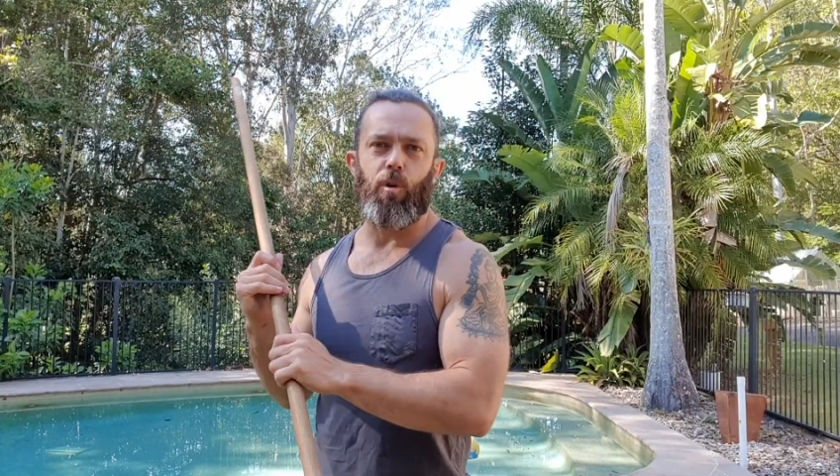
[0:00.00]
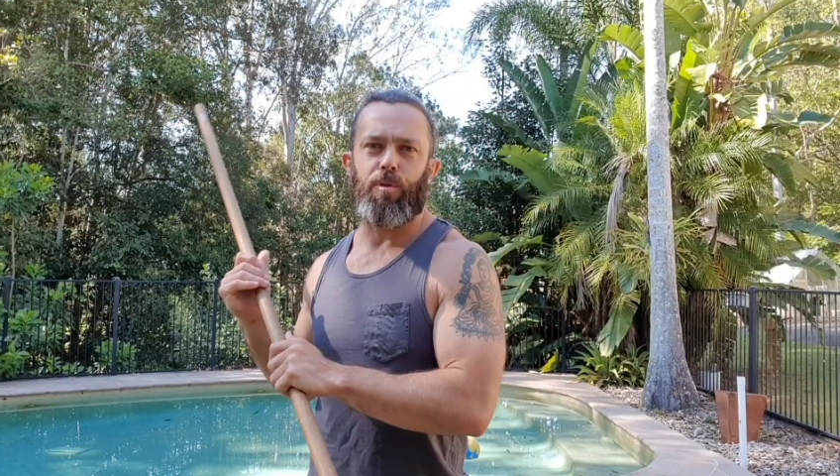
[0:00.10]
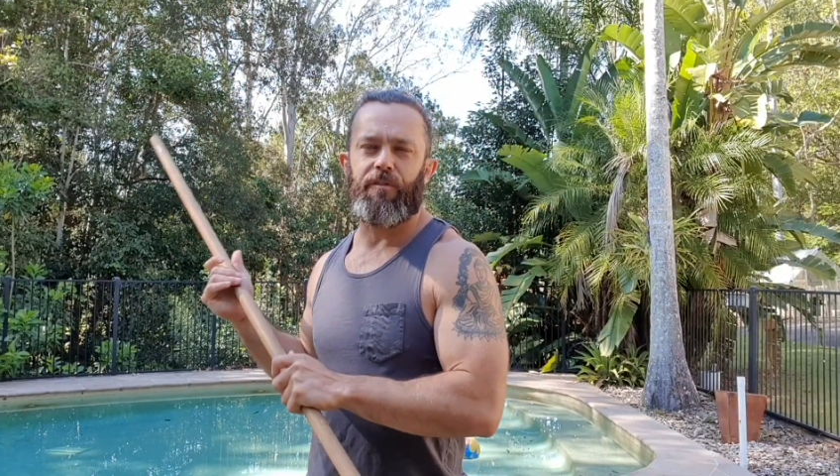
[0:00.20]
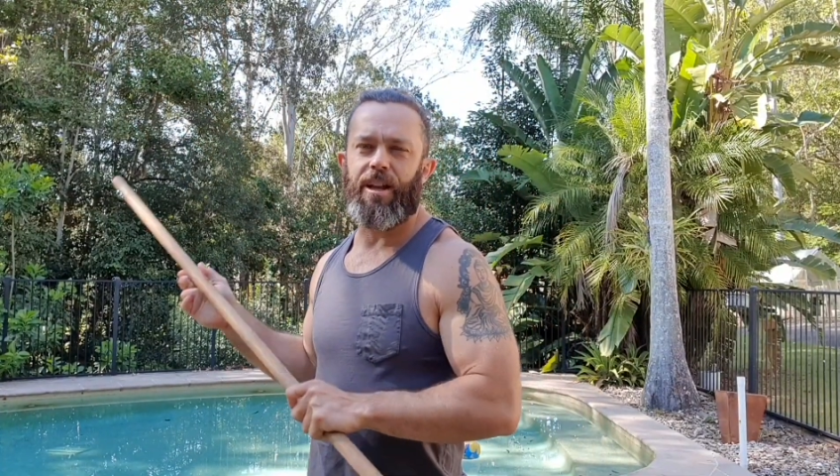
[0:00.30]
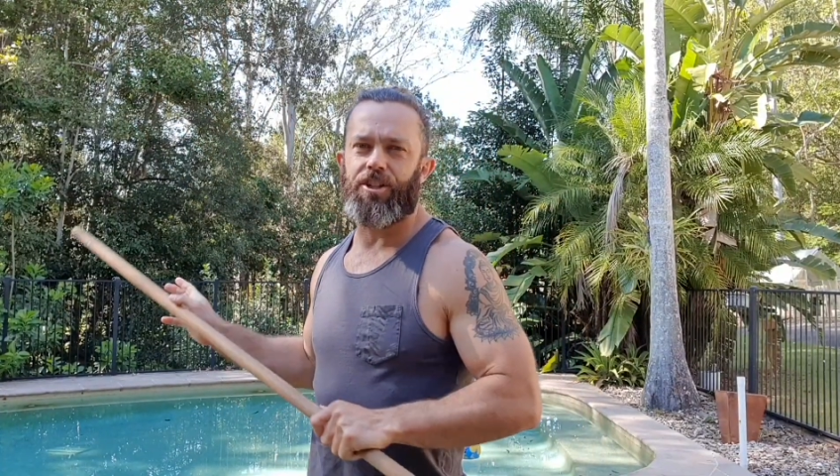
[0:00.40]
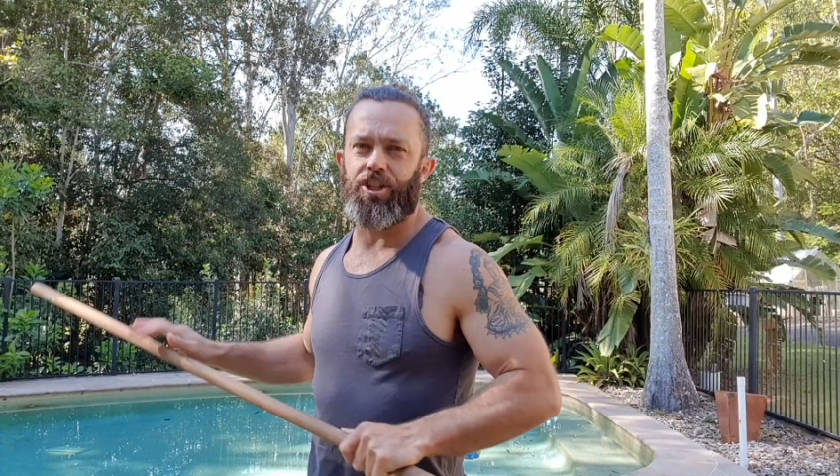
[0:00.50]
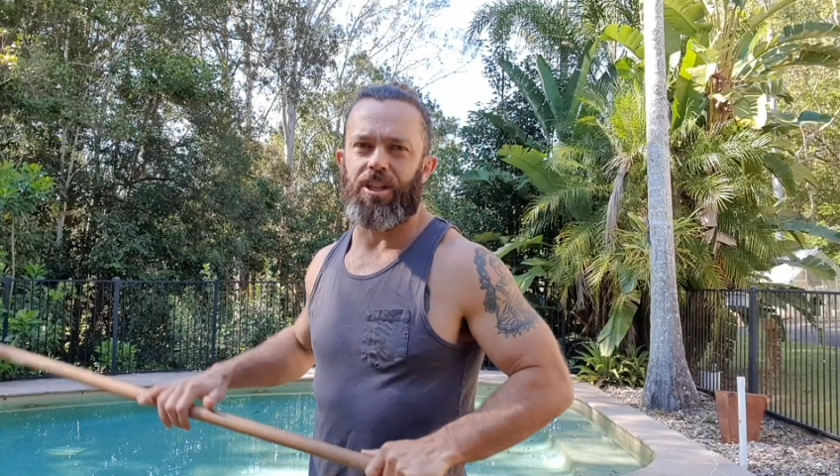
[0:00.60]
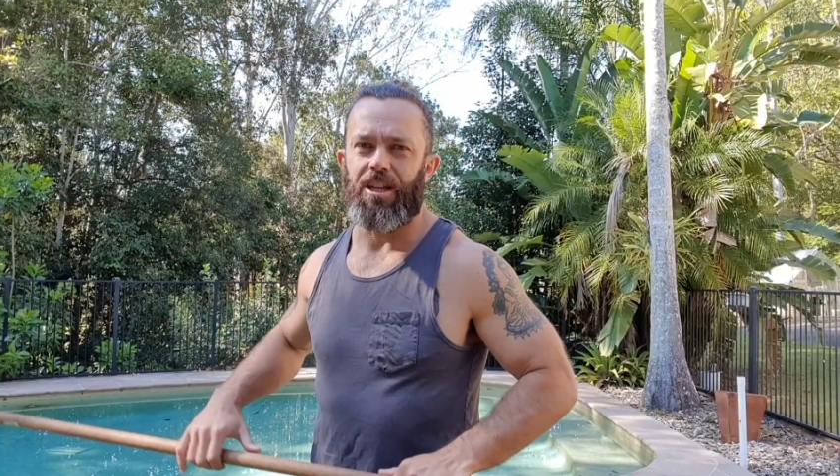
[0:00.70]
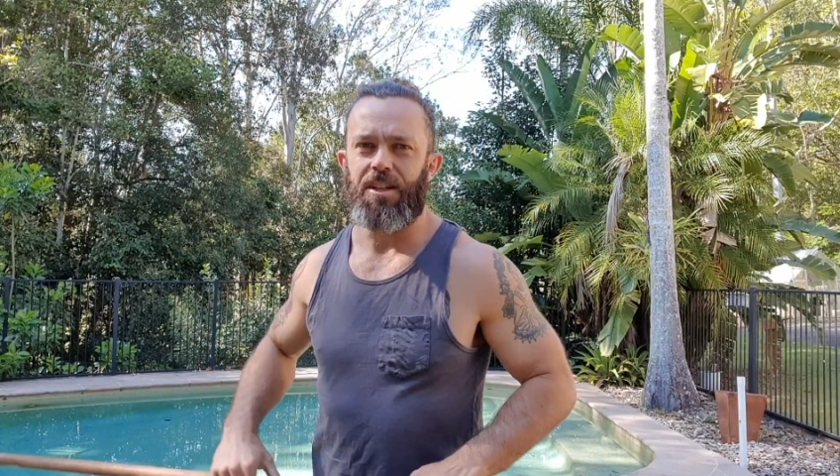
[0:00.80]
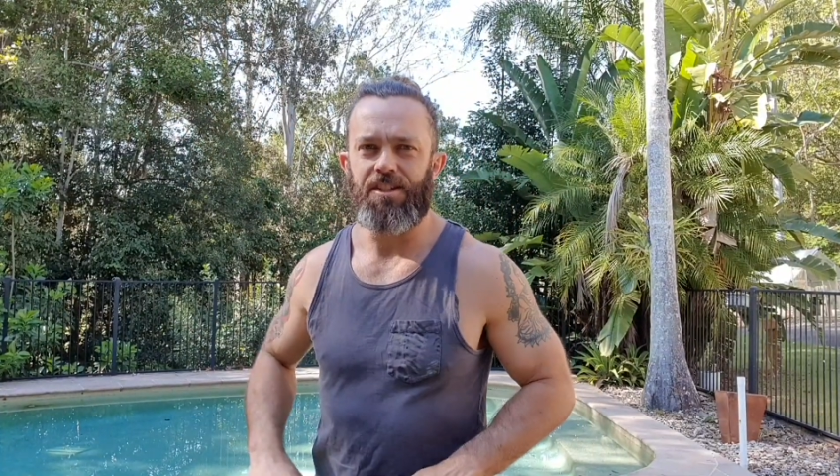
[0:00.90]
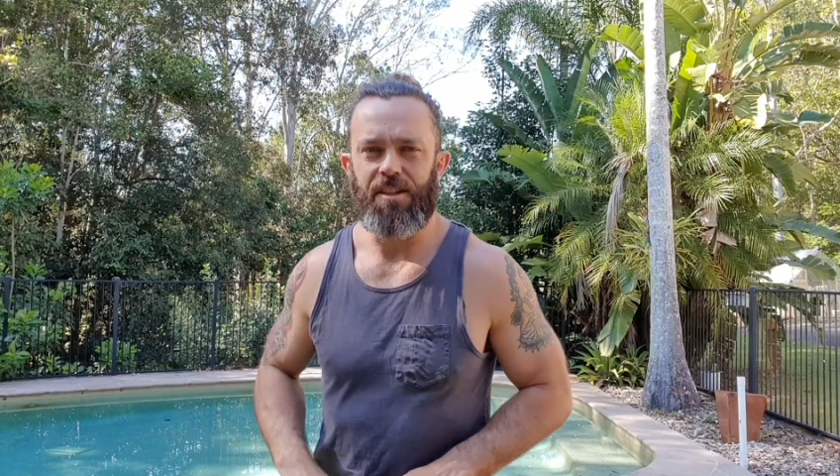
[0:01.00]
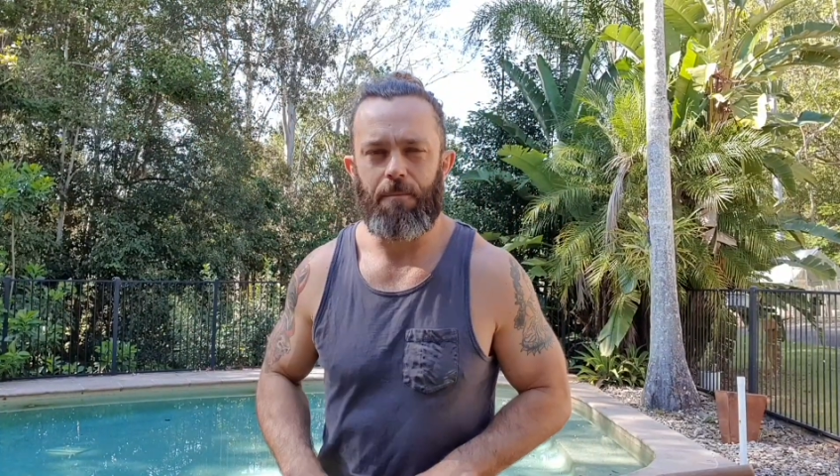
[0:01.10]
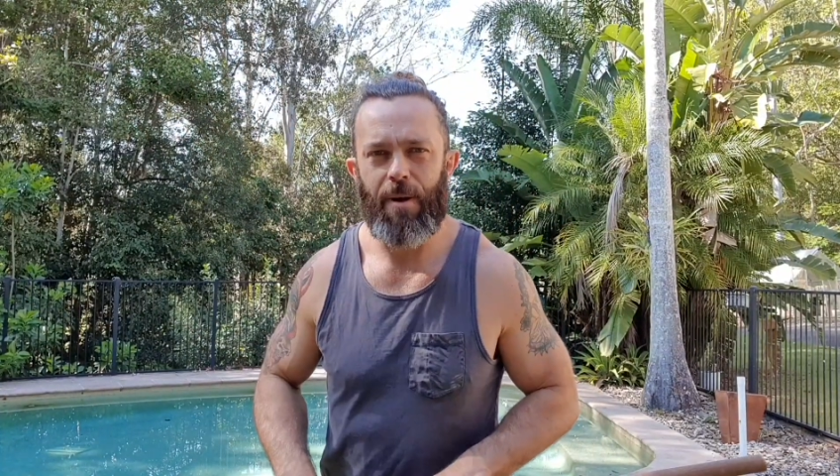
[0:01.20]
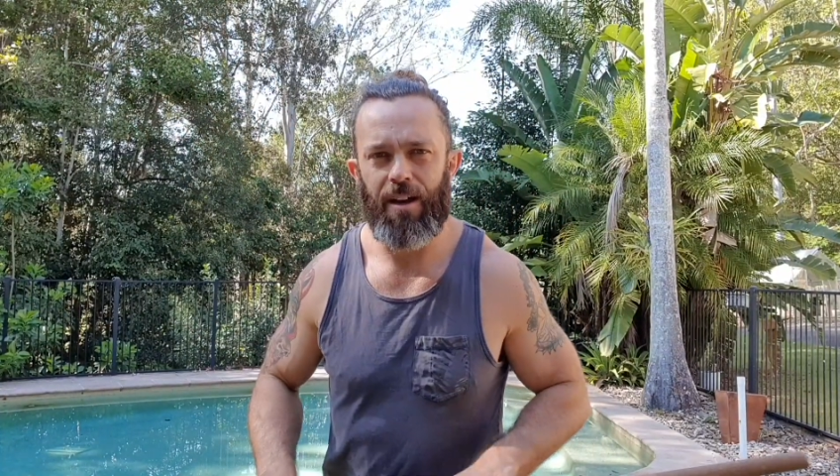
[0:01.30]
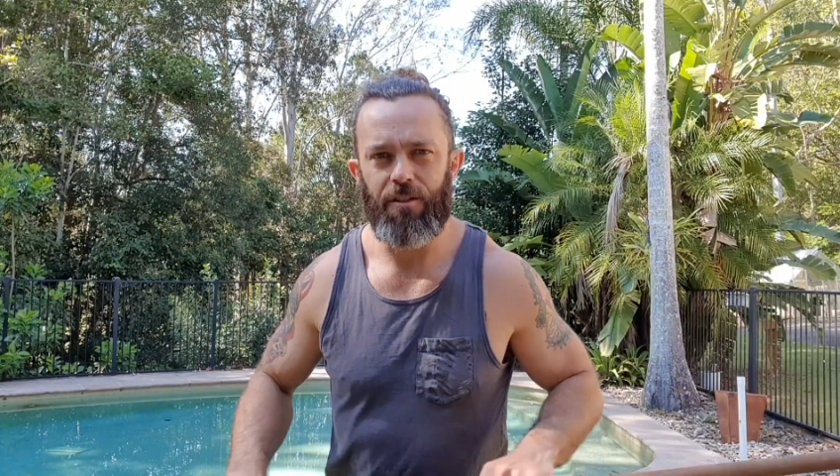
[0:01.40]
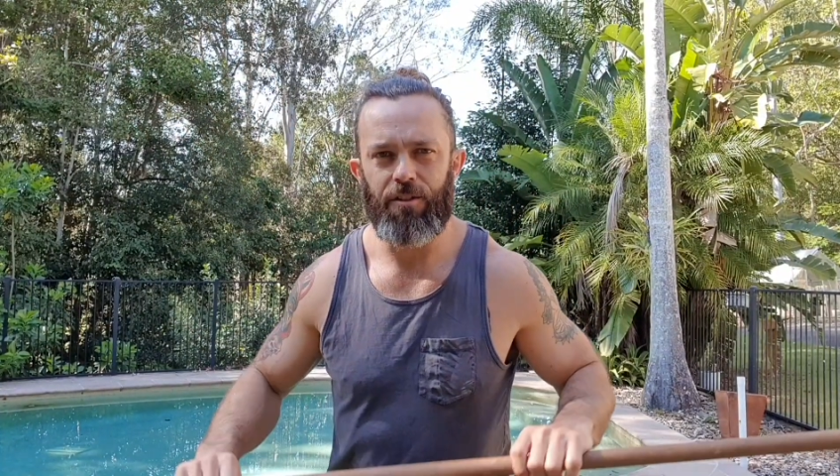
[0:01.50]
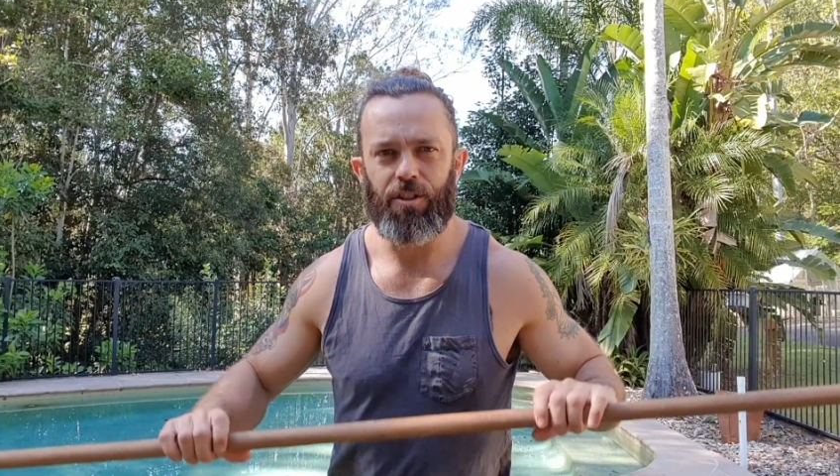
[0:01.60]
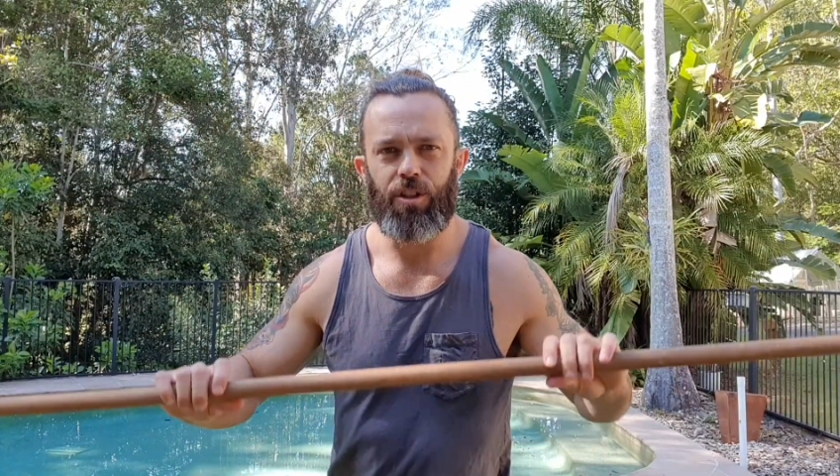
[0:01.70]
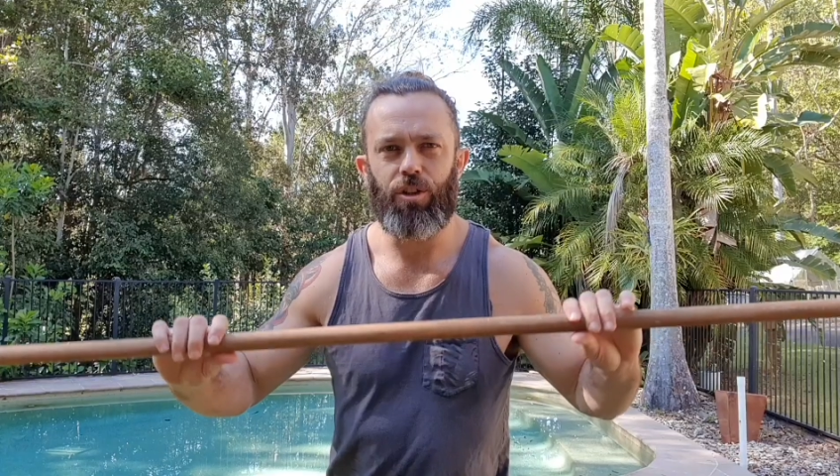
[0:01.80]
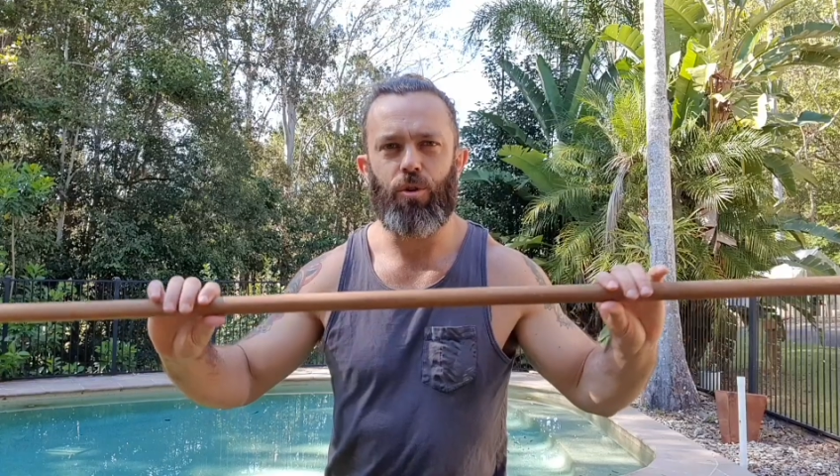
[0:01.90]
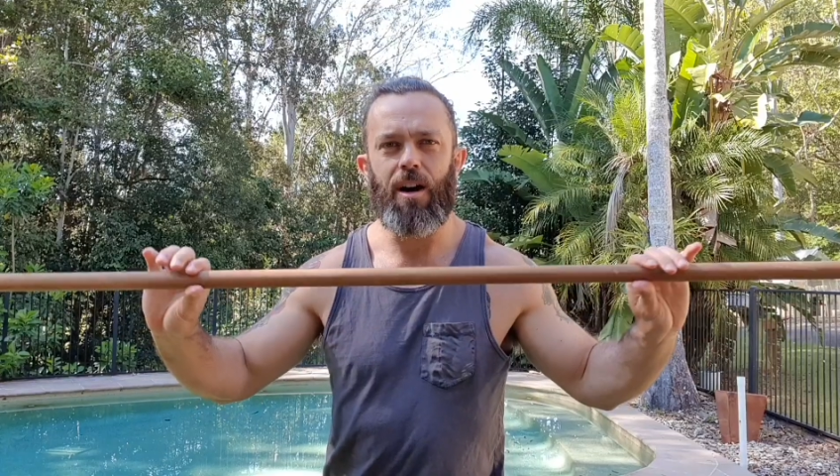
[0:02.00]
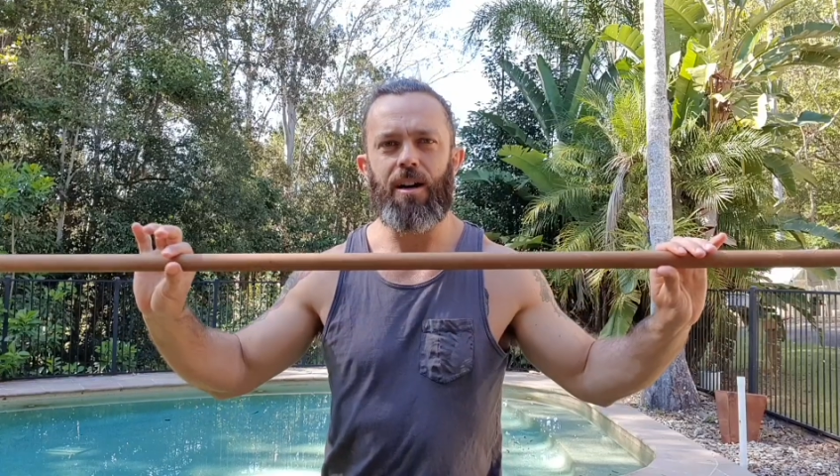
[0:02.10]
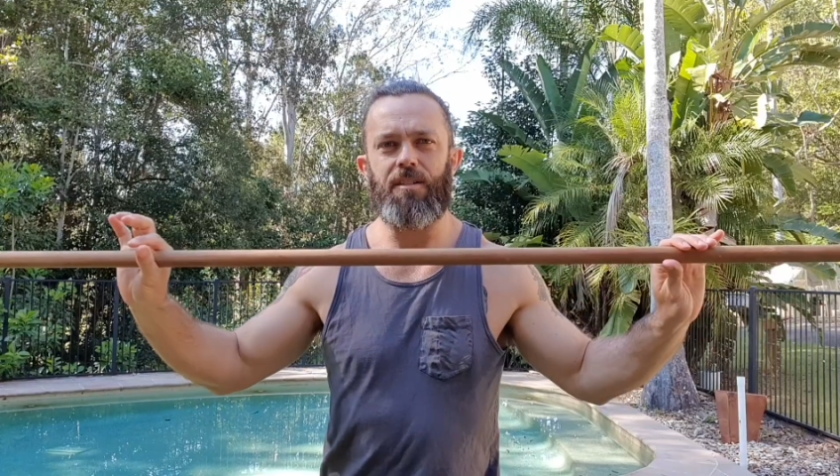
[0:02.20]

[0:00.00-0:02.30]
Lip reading: prevention is better than the cure.